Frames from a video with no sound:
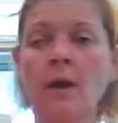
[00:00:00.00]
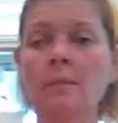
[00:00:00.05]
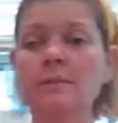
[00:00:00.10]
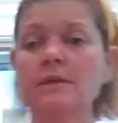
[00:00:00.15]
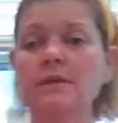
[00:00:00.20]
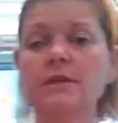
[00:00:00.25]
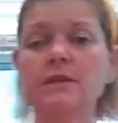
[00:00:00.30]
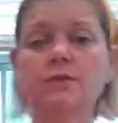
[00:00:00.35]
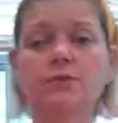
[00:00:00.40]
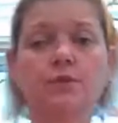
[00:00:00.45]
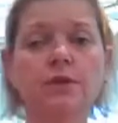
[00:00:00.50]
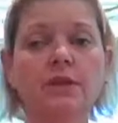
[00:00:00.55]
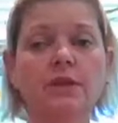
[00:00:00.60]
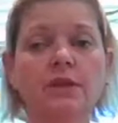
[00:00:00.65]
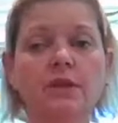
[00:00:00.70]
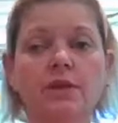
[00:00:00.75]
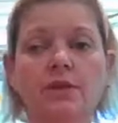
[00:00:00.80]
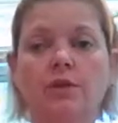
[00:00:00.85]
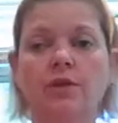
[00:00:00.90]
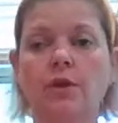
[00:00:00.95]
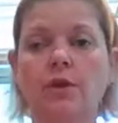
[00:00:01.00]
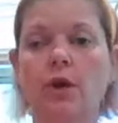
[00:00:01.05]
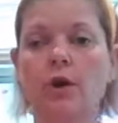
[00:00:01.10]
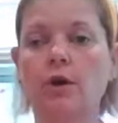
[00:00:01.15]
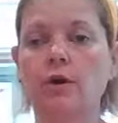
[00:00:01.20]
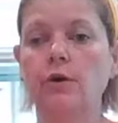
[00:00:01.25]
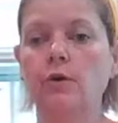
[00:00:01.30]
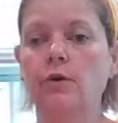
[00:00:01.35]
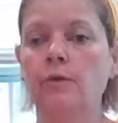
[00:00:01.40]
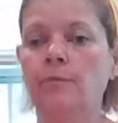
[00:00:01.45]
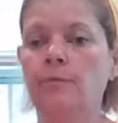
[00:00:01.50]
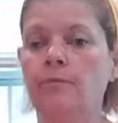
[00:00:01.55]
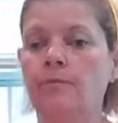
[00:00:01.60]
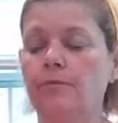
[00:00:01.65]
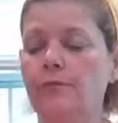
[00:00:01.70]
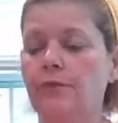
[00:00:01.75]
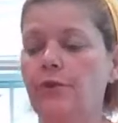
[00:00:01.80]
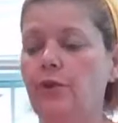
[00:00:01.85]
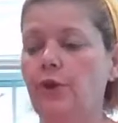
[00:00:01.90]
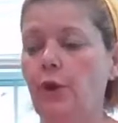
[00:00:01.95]
But this really could go,
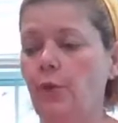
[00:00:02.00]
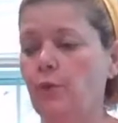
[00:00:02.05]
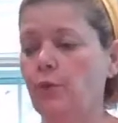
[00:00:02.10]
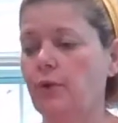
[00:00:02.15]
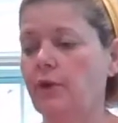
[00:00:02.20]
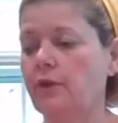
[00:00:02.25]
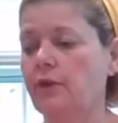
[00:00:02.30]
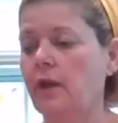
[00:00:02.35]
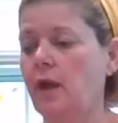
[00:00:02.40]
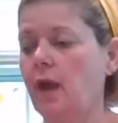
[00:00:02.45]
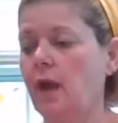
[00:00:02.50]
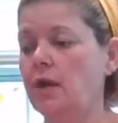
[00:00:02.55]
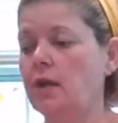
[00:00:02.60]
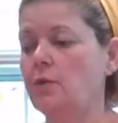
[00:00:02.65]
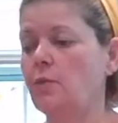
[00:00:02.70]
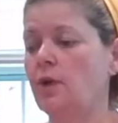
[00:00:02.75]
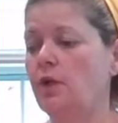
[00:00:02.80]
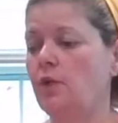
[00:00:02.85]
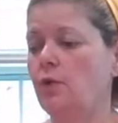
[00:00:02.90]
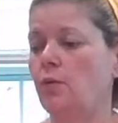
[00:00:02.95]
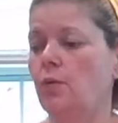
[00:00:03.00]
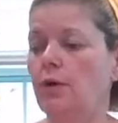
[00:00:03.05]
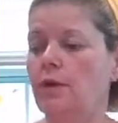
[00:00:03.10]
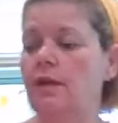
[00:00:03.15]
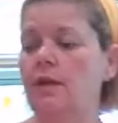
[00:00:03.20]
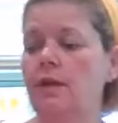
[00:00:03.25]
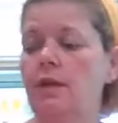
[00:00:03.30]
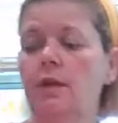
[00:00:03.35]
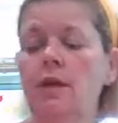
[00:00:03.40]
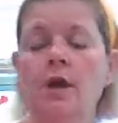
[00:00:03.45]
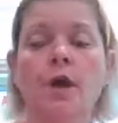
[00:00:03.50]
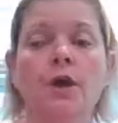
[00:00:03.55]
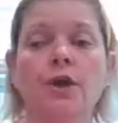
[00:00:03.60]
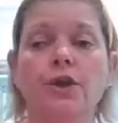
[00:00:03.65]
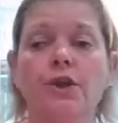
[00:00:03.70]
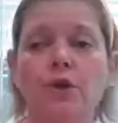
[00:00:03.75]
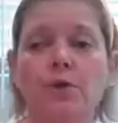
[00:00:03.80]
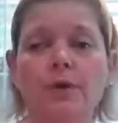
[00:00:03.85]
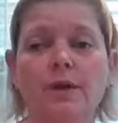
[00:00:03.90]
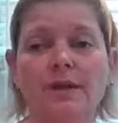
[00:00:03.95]
you know, really any way you wanted.
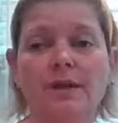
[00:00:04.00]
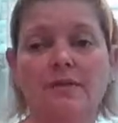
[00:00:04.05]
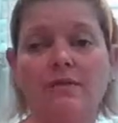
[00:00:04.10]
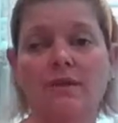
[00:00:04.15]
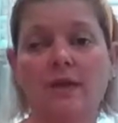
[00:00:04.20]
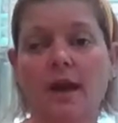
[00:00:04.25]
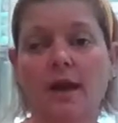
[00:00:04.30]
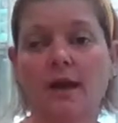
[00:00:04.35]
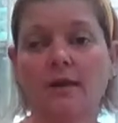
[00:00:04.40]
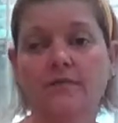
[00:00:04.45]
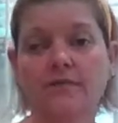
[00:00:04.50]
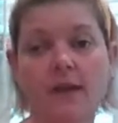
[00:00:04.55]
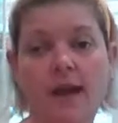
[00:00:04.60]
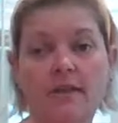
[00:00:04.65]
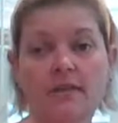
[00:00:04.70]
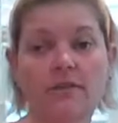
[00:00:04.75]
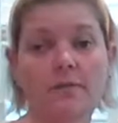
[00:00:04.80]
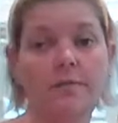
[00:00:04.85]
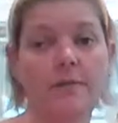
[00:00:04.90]
You wouldn't even have to add the